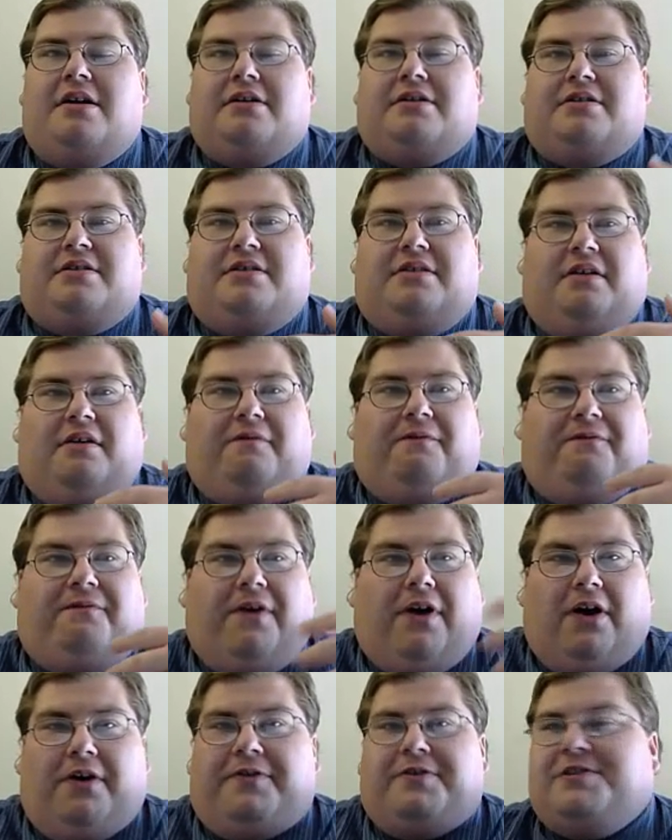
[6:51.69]
to the
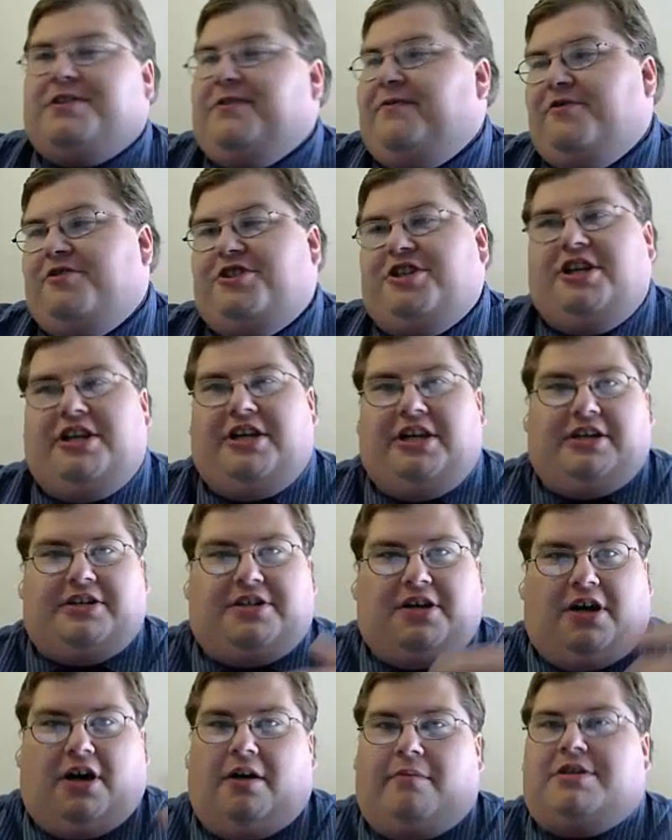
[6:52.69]
fathers of Virginia,
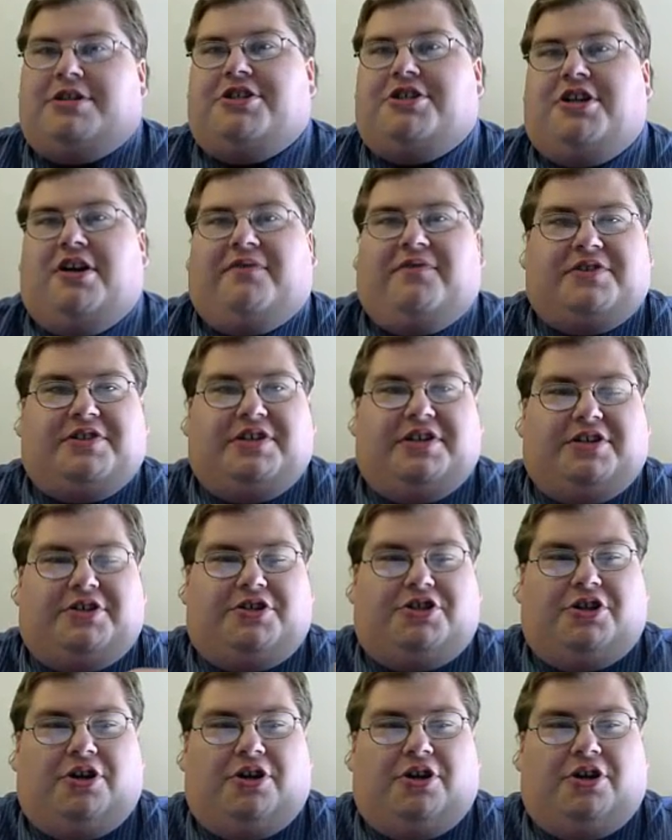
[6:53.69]
Thomas Jefferson,